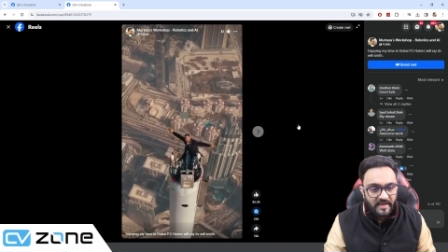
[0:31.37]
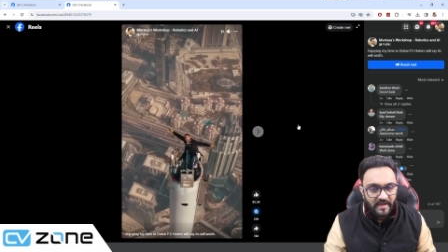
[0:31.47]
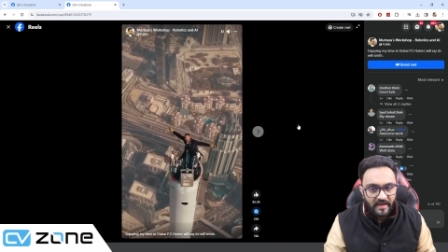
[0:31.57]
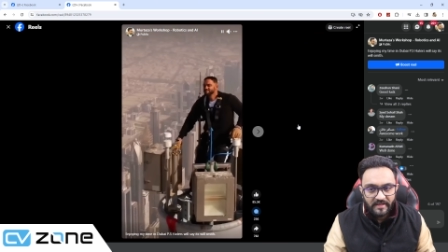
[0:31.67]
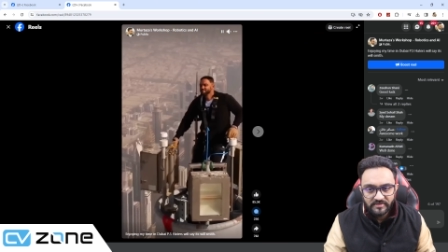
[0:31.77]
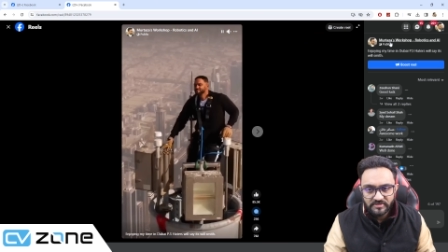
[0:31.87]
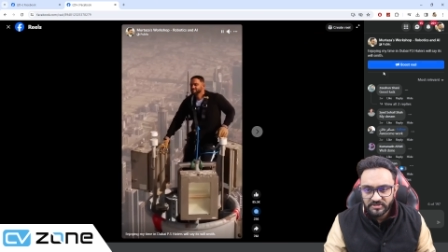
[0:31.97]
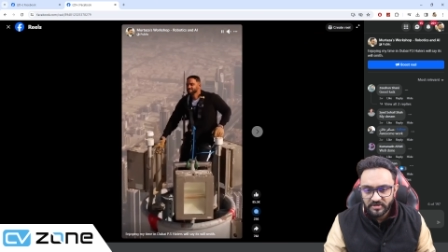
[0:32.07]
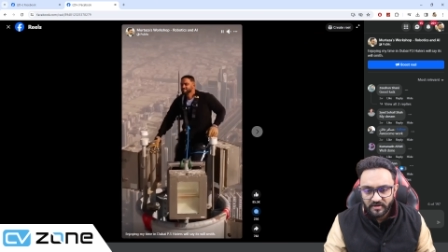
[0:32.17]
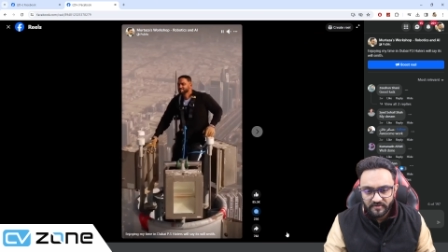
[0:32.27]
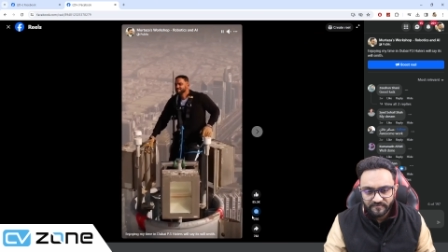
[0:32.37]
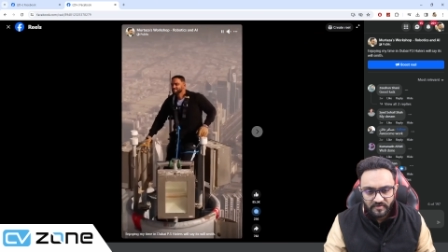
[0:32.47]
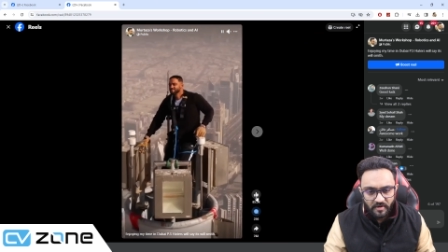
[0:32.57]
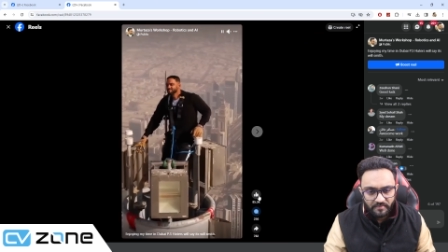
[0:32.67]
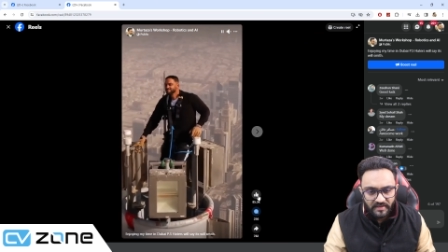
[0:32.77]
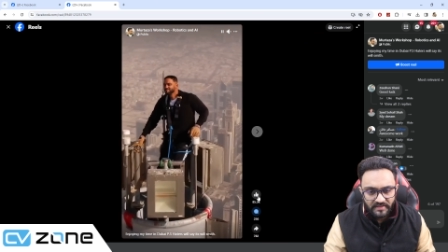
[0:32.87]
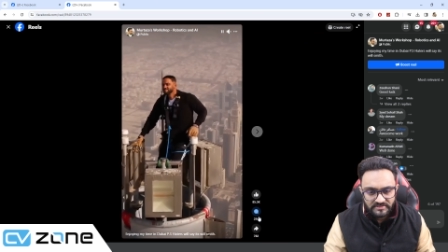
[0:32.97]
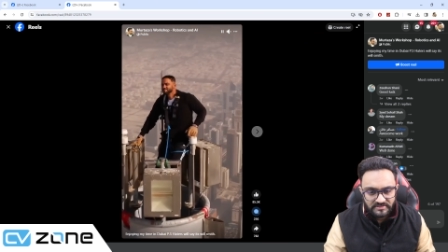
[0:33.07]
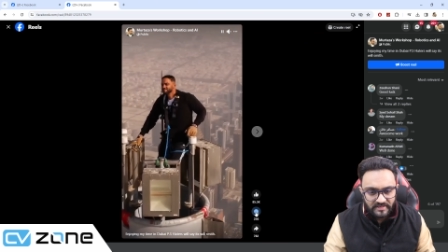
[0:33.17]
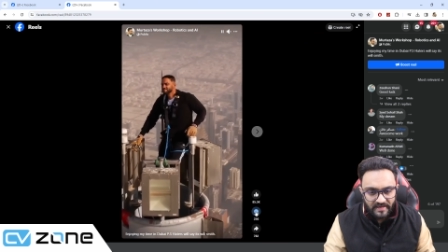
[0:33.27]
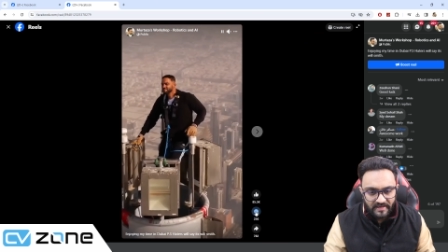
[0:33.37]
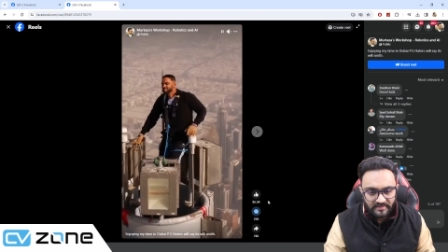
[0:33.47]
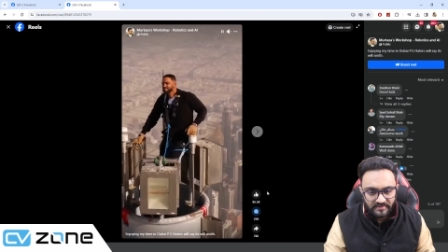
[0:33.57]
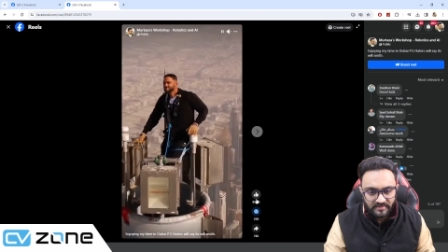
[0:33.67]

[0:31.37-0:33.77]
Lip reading: and there's a lot of comments and